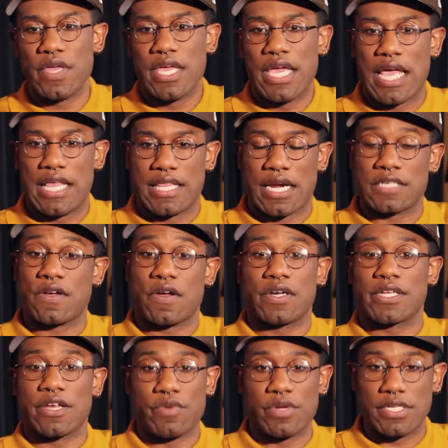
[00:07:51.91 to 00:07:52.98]
and then I started
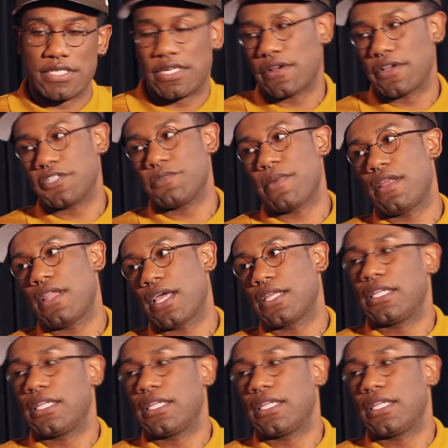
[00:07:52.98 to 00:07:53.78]
to get really serious about like